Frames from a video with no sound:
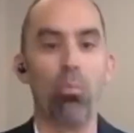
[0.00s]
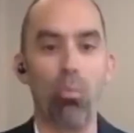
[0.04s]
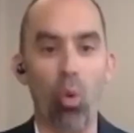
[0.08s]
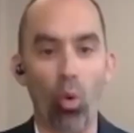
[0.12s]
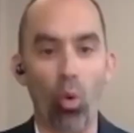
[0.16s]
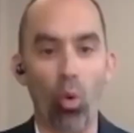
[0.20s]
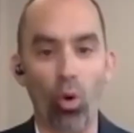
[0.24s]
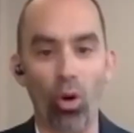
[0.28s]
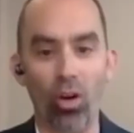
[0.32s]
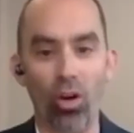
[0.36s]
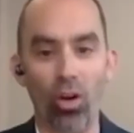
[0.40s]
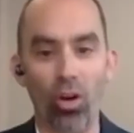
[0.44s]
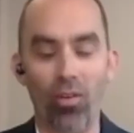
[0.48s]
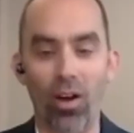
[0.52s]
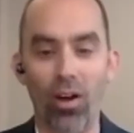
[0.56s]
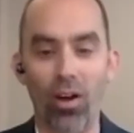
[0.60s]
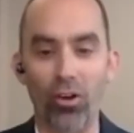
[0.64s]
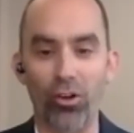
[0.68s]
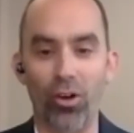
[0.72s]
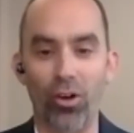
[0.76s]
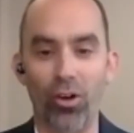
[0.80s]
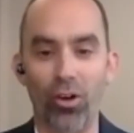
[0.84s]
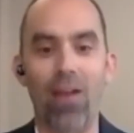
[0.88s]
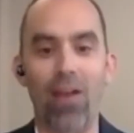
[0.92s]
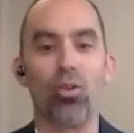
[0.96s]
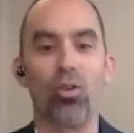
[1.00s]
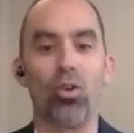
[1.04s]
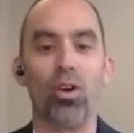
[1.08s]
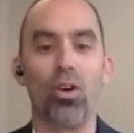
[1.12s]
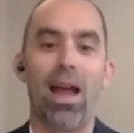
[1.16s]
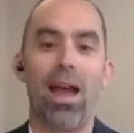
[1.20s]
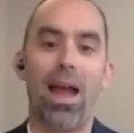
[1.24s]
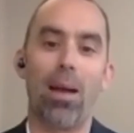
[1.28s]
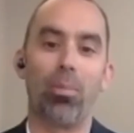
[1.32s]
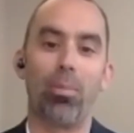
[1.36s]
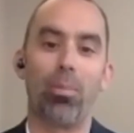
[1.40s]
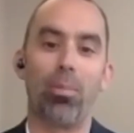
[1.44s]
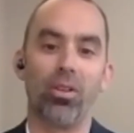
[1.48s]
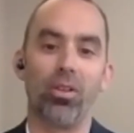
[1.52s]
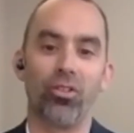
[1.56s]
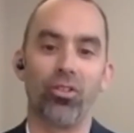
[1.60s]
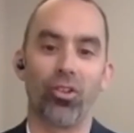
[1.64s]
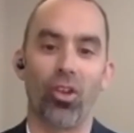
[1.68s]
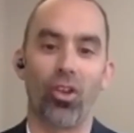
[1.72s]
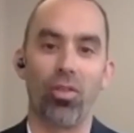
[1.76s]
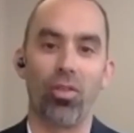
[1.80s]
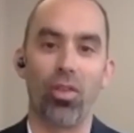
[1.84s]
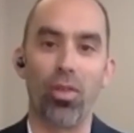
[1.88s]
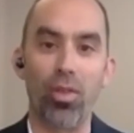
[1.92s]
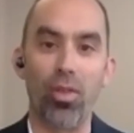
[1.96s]
More of our travel
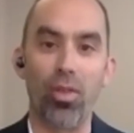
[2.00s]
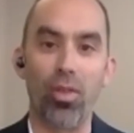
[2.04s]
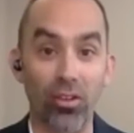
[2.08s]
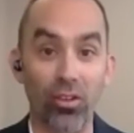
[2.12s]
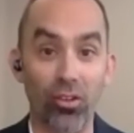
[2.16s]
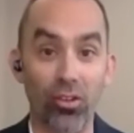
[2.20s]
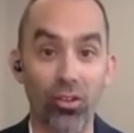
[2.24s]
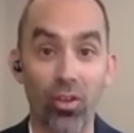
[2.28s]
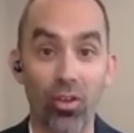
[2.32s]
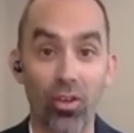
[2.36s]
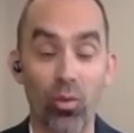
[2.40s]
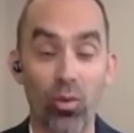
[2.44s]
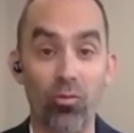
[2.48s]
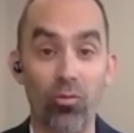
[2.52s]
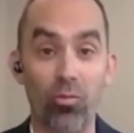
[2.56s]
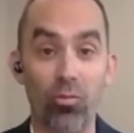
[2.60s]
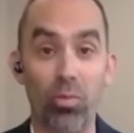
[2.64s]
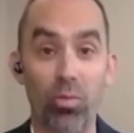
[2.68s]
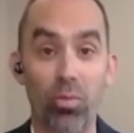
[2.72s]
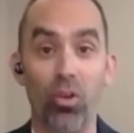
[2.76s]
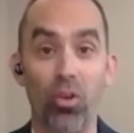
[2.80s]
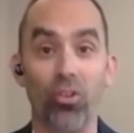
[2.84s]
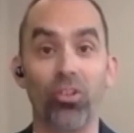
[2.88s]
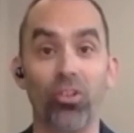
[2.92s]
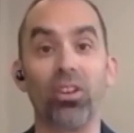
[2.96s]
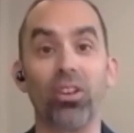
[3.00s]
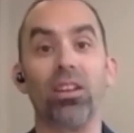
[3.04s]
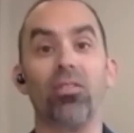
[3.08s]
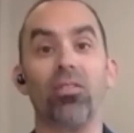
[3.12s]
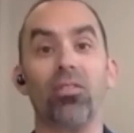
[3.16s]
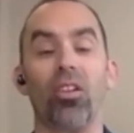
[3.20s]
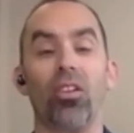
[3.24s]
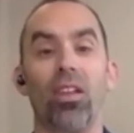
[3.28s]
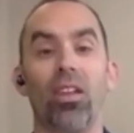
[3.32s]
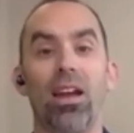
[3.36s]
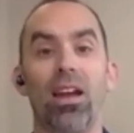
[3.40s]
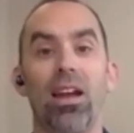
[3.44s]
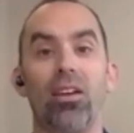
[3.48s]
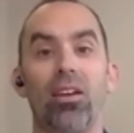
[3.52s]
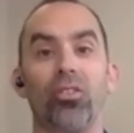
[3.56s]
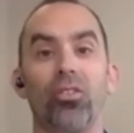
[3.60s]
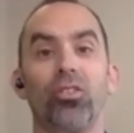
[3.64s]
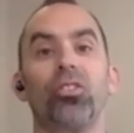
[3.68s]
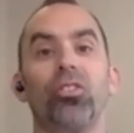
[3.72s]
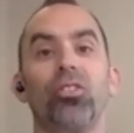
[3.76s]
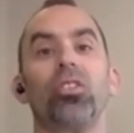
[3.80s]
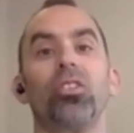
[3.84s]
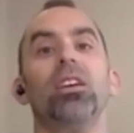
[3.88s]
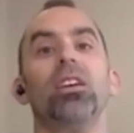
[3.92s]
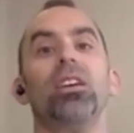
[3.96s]
happens on the things that we've built in the
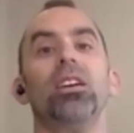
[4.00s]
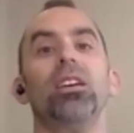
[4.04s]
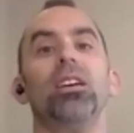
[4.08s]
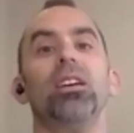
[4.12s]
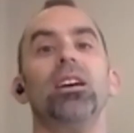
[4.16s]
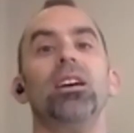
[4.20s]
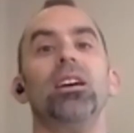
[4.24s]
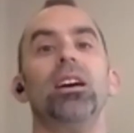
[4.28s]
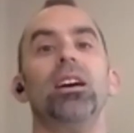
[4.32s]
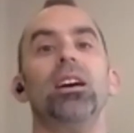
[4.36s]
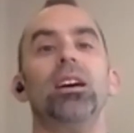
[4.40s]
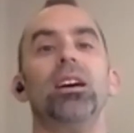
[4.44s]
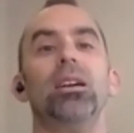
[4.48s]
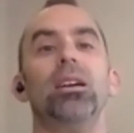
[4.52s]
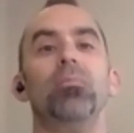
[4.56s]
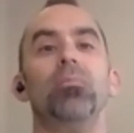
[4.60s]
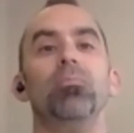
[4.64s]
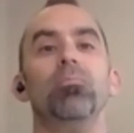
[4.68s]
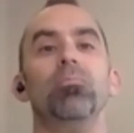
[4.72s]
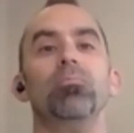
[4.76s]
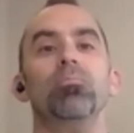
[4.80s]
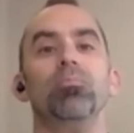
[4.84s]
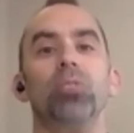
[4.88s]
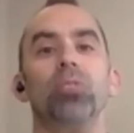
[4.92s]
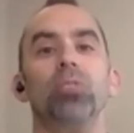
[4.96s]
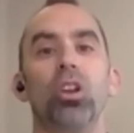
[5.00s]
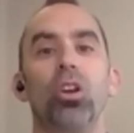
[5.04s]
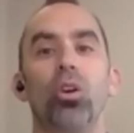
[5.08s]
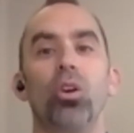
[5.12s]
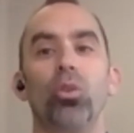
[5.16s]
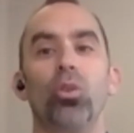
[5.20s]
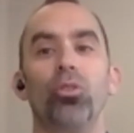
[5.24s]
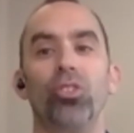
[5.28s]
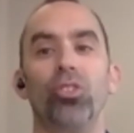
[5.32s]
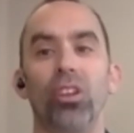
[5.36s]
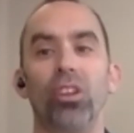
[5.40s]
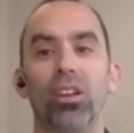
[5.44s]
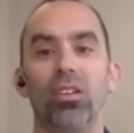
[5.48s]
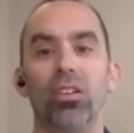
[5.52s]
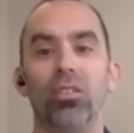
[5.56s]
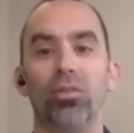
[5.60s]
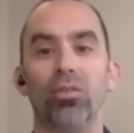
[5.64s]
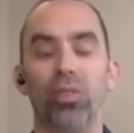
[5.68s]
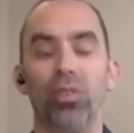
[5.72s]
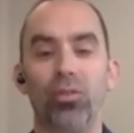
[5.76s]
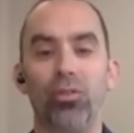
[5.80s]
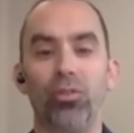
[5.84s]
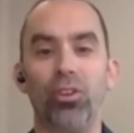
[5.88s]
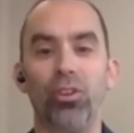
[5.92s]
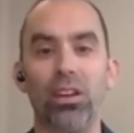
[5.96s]
last um, you know 10
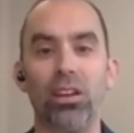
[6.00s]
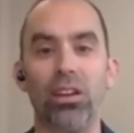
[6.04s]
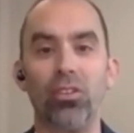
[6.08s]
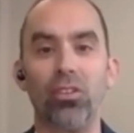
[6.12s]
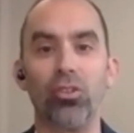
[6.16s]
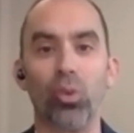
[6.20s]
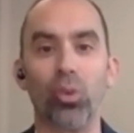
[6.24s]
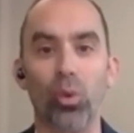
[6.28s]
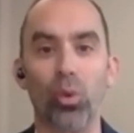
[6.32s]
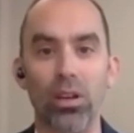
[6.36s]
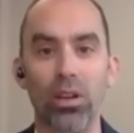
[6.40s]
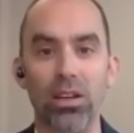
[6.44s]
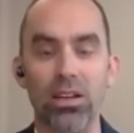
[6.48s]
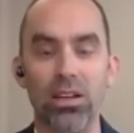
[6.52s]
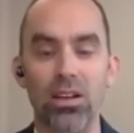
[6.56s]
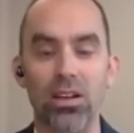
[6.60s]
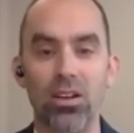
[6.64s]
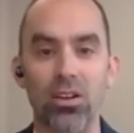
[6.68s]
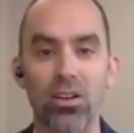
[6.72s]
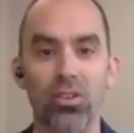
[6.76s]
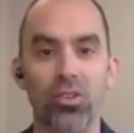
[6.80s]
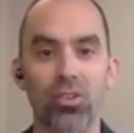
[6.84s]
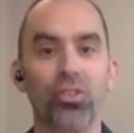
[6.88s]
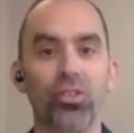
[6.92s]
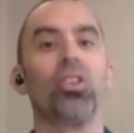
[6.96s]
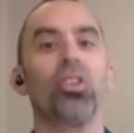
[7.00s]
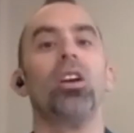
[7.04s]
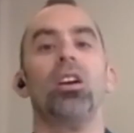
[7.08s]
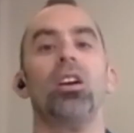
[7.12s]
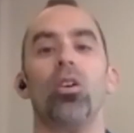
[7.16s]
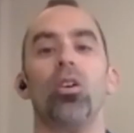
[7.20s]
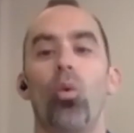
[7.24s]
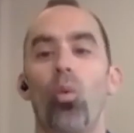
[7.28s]
15 20 years